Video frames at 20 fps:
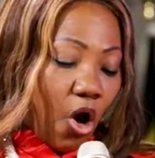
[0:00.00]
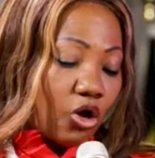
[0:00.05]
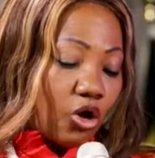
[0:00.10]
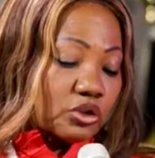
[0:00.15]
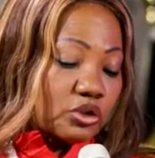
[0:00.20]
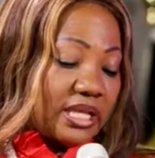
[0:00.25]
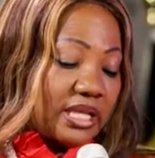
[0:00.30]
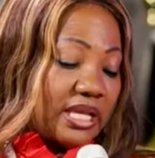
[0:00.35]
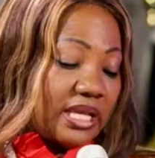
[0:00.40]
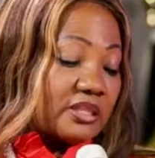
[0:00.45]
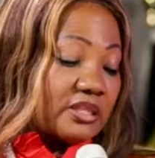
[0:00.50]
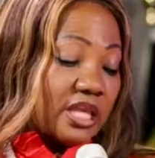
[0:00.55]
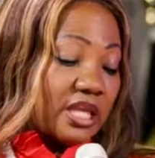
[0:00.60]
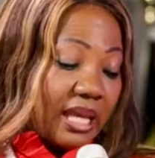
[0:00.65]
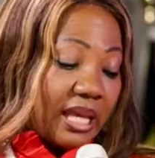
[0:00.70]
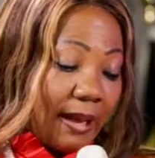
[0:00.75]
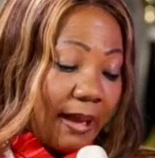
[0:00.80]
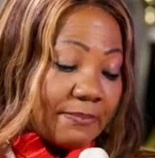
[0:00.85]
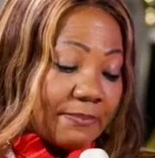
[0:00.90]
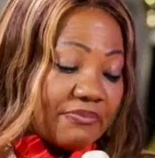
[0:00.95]
All day
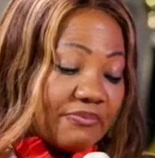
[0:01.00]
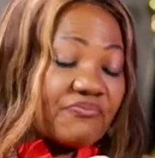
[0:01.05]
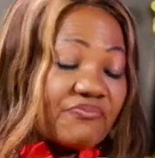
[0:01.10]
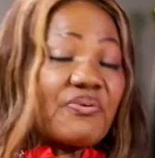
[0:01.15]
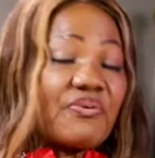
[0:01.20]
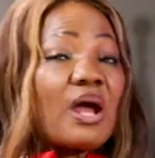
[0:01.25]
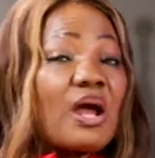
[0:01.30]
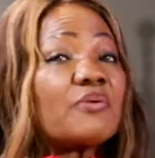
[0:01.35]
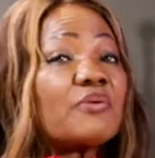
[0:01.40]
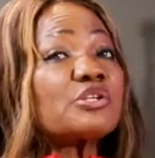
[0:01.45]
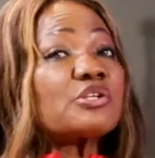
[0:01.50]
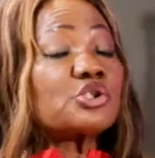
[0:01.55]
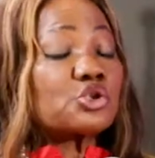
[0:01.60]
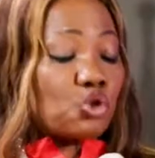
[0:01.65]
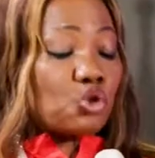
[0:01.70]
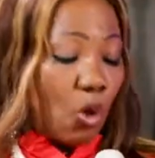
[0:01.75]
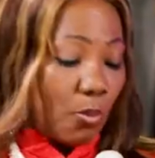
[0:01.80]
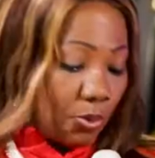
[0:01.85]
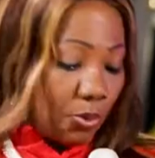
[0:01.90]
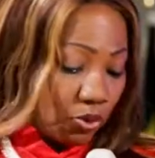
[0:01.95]
they can be very
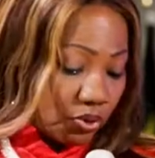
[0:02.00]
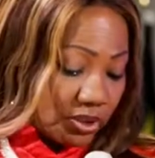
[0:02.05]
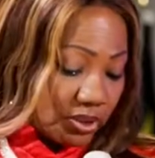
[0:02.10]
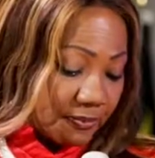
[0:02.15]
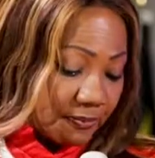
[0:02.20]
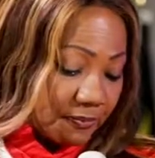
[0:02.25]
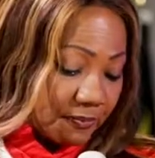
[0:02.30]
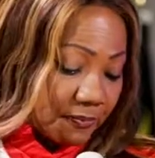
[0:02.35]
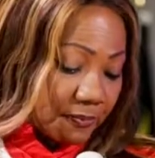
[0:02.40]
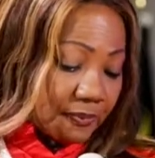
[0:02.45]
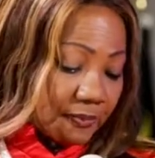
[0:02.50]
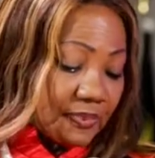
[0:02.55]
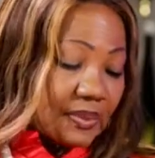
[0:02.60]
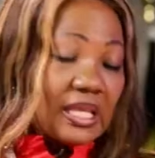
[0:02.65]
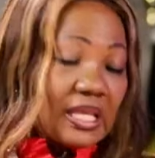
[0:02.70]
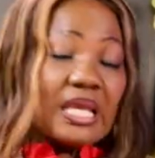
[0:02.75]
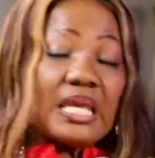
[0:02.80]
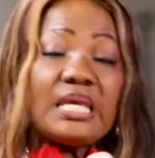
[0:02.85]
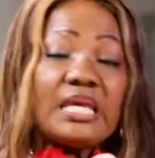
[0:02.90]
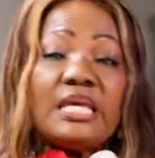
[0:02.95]
stubborn
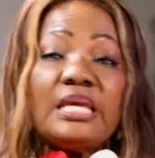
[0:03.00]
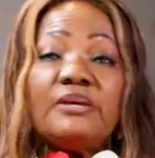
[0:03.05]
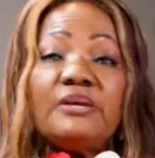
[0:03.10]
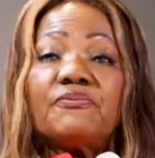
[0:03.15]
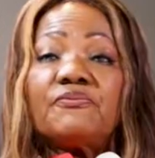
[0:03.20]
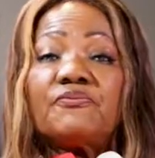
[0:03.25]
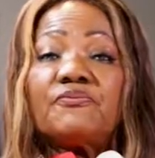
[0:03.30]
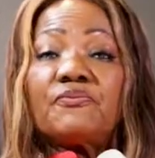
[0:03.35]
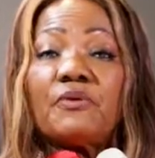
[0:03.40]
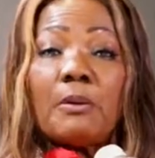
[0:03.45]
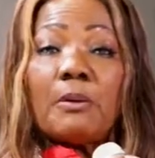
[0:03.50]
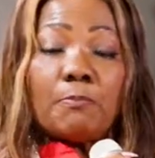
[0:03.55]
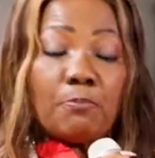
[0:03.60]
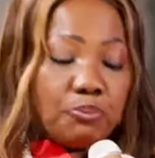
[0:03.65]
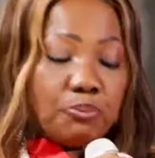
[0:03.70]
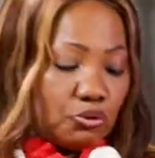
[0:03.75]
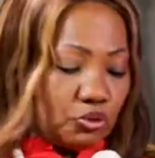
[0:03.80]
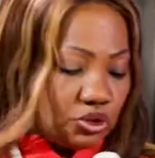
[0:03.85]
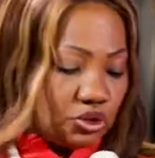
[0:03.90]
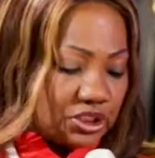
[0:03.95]
if
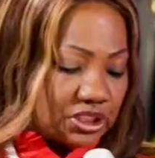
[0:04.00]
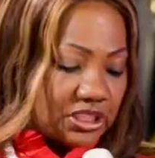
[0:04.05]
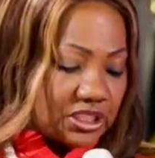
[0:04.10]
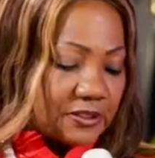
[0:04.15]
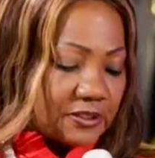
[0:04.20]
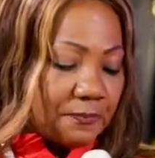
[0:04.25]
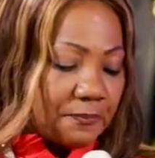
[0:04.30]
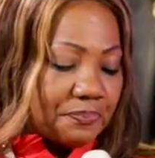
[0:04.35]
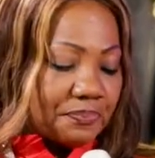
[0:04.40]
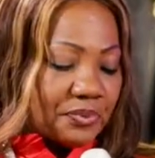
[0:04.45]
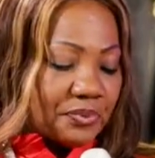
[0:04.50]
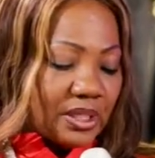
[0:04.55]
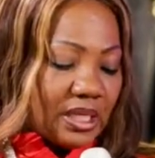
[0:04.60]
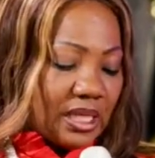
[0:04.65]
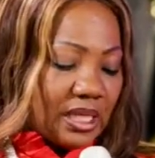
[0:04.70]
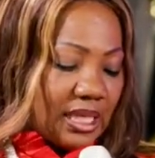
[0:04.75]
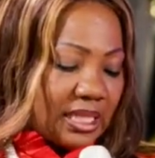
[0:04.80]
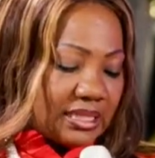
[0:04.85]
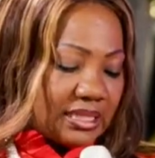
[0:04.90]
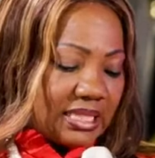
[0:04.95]
pushed.
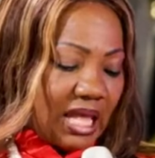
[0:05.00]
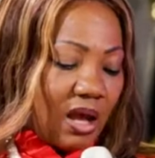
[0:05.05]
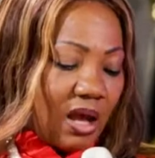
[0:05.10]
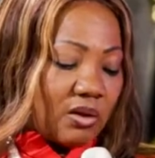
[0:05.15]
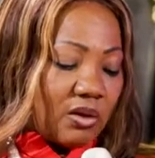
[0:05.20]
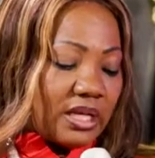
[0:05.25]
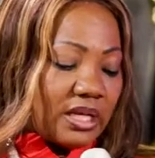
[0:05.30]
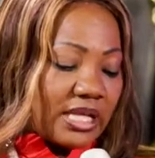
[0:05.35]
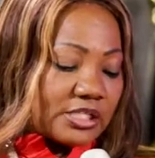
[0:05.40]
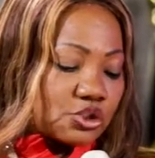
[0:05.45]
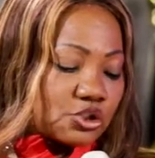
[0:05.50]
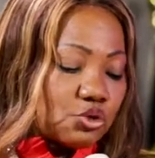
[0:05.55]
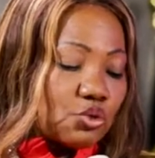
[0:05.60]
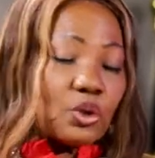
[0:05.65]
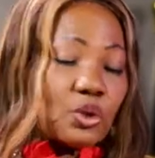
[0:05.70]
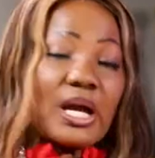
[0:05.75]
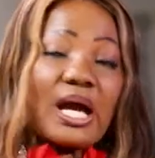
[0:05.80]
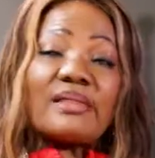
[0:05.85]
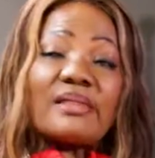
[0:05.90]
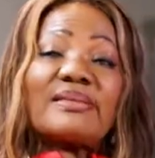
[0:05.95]
Now let's
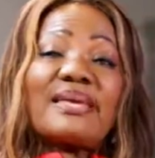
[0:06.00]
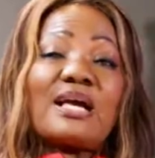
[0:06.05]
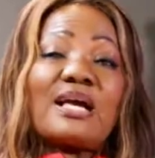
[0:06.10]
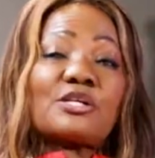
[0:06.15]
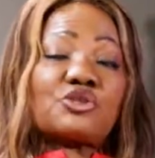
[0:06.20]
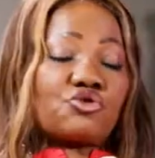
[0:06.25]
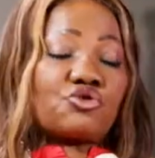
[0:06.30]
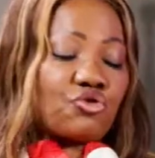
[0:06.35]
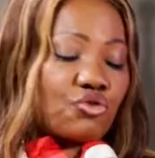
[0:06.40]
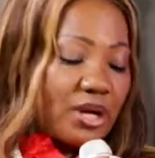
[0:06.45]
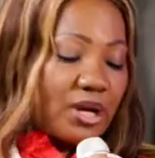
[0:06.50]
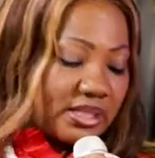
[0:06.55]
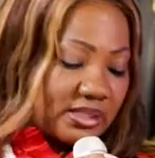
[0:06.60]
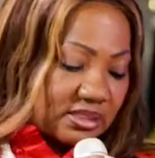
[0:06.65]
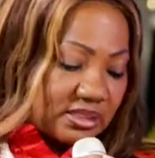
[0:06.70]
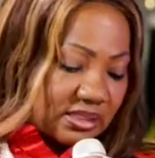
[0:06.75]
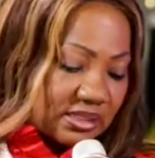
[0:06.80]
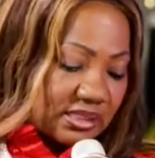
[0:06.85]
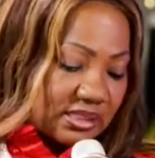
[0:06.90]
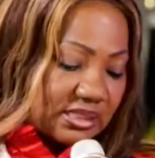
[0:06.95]
look at their
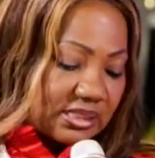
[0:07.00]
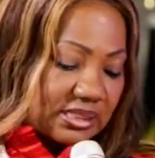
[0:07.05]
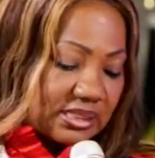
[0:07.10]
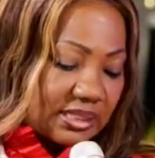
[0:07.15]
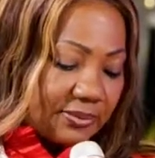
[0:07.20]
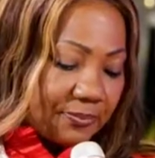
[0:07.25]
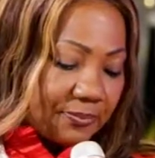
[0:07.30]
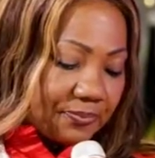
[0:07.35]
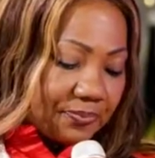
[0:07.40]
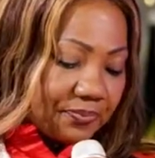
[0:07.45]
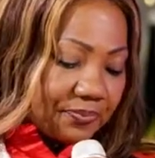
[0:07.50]
strengths